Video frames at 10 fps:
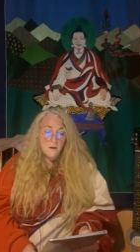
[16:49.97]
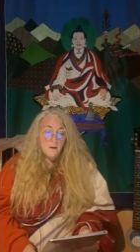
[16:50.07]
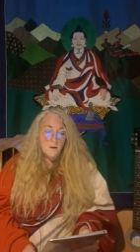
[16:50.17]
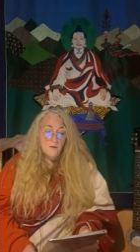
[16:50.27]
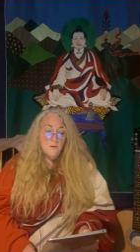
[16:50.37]

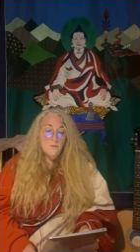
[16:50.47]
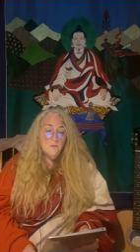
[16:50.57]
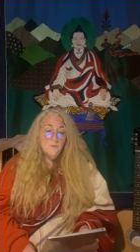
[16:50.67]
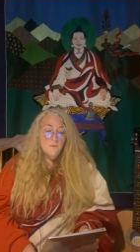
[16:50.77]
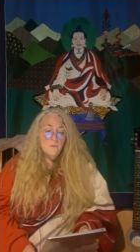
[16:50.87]

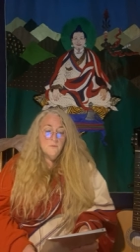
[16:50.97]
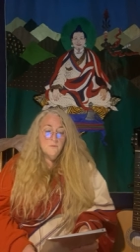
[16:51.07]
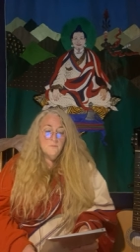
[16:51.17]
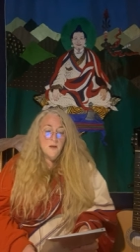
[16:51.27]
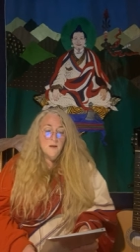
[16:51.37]

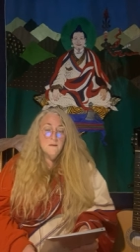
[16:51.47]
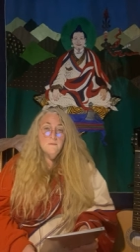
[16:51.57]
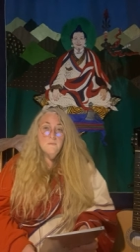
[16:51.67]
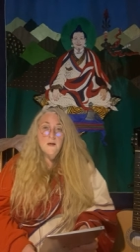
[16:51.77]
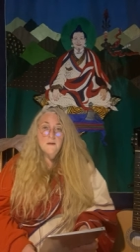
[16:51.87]
Oh,
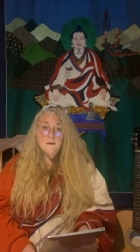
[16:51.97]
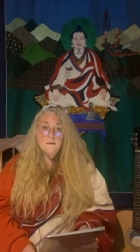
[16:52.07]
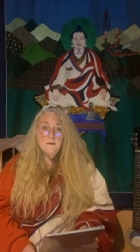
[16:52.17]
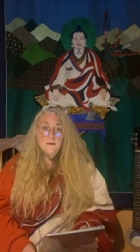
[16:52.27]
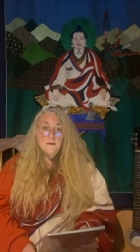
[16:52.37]

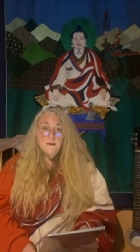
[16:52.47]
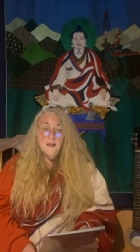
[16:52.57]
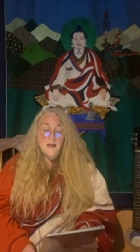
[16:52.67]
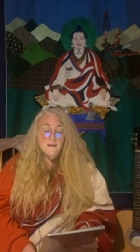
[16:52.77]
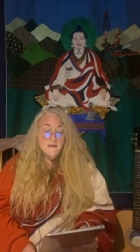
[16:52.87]
Mama,
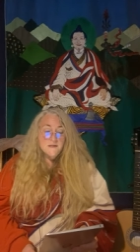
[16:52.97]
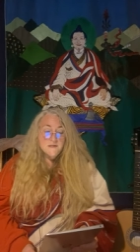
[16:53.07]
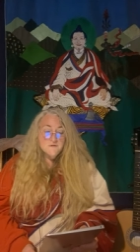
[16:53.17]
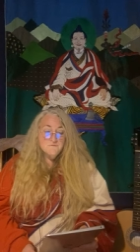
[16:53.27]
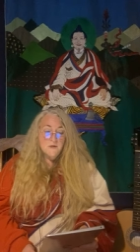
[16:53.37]
can
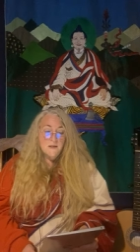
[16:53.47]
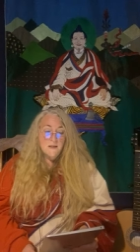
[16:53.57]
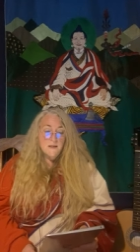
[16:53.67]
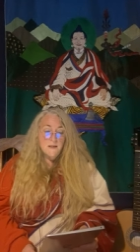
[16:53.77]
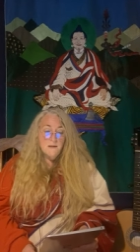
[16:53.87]
this
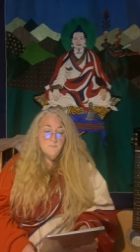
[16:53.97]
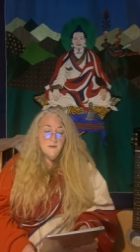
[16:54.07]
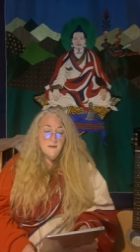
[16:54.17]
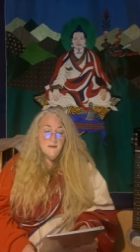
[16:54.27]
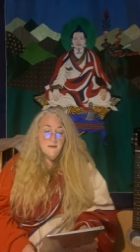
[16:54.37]
really
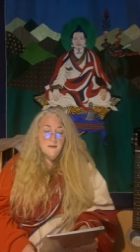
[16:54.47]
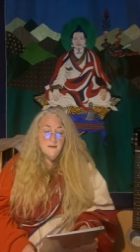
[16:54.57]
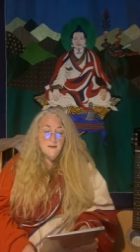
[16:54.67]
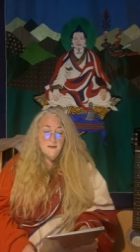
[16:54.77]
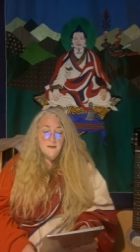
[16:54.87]
be
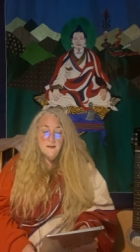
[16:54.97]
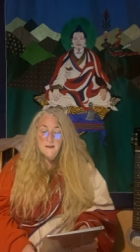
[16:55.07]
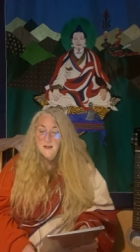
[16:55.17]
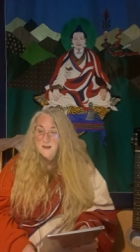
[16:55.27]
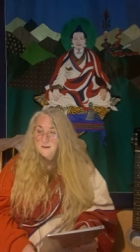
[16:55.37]

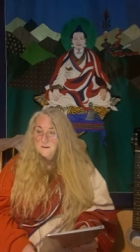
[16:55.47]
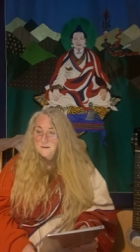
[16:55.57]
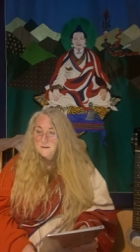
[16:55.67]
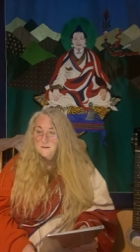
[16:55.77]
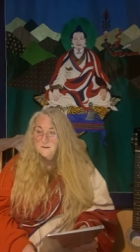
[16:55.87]
the
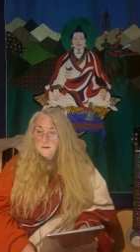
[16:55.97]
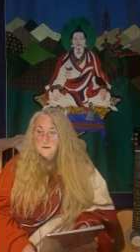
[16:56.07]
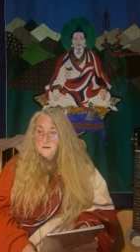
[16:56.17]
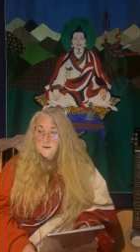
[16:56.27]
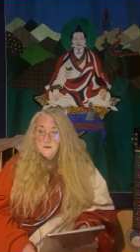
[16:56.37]
end?
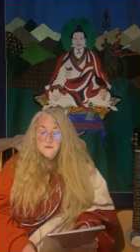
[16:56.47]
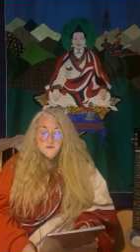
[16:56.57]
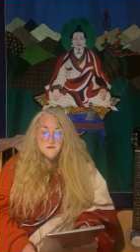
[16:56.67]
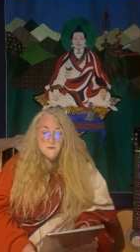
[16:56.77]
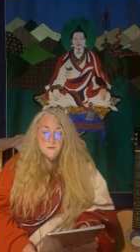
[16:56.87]

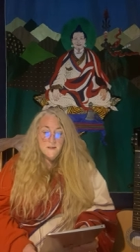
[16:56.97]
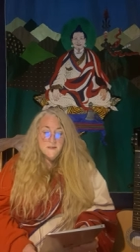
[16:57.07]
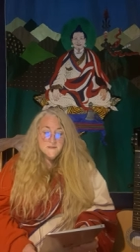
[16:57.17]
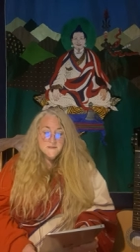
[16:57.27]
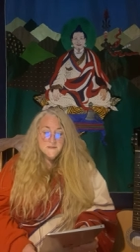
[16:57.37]
To
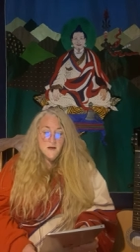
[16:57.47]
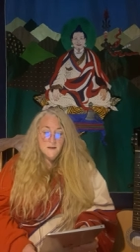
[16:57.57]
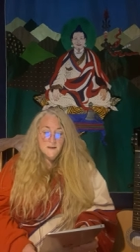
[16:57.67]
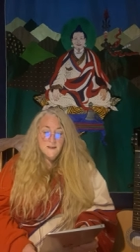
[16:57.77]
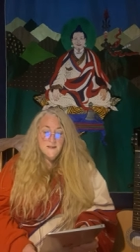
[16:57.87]
be
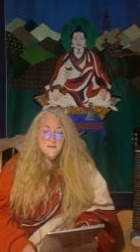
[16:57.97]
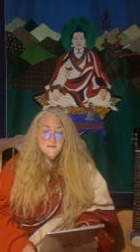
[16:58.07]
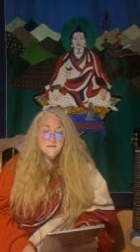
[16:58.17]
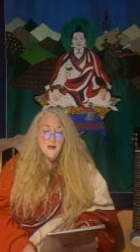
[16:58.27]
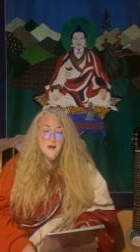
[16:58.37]
stuck
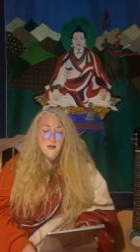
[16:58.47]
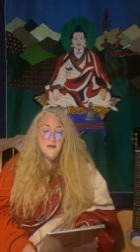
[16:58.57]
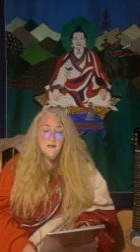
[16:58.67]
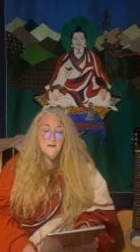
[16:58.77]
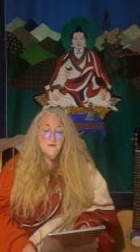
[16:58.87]

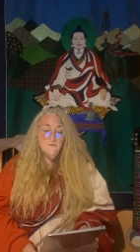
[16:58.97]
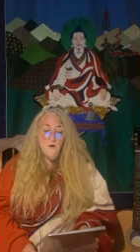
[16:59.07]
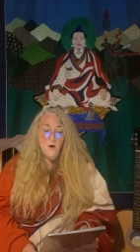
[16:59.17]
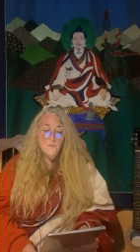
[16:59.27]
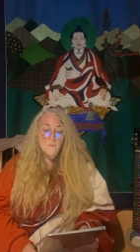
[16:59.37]
inside of
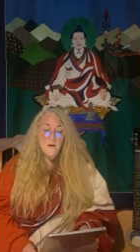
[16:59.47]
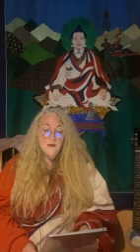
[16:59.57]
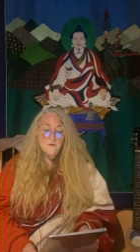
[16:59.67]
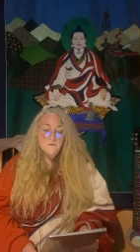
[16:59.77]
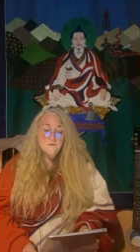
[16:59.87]
hot
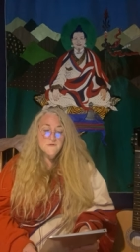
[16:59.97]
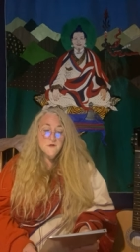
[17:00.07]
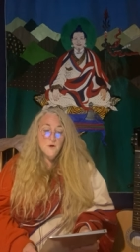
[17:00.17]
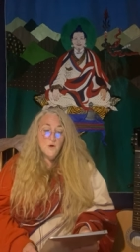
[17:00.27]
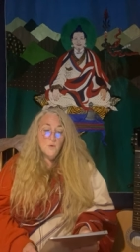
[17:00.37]
wells
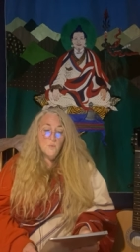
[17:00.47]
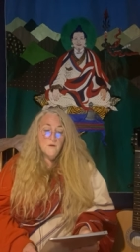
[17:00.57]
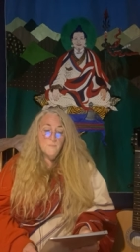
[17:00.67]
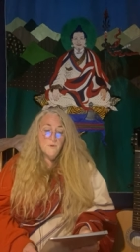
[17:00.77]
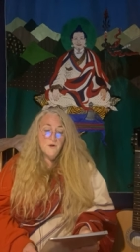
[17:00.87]

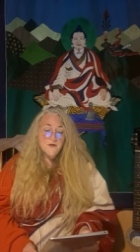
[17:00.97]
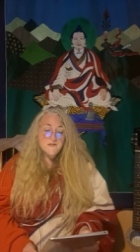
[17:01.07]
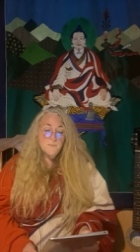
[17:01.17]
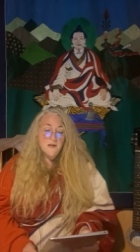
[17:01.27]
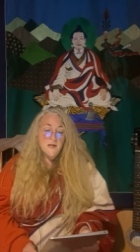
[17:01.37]
with
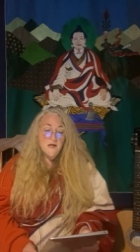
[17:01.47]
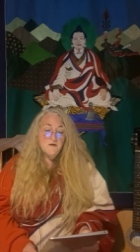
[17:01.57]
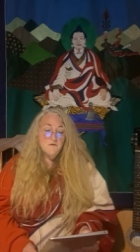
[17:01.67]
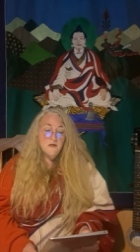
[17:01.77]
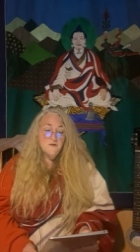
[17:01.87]
Burke's
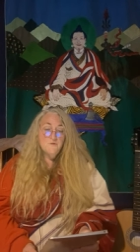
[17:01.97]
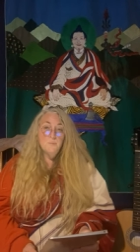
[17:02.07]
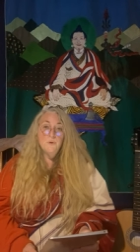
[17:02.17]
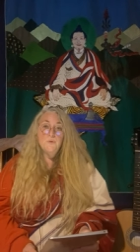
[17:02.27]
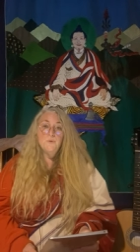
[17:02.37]
Peerage
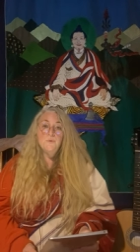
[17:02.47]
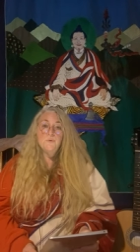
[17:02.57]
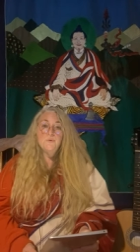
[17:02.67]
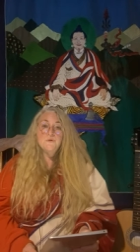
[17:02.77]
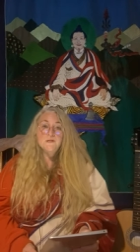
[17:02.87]

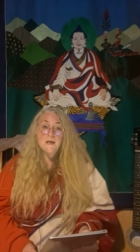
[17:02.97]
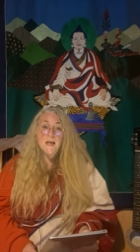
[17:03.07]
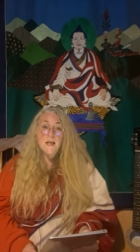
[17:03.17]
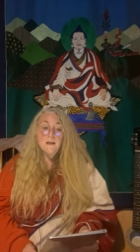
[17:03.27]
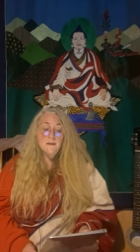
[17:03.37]
Blues
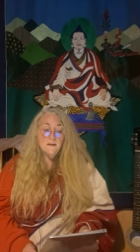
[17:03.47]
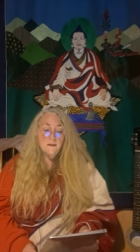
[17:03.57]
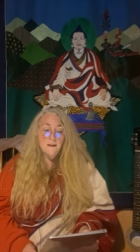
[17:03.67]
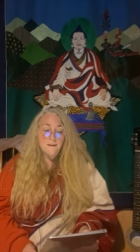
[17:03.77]
again.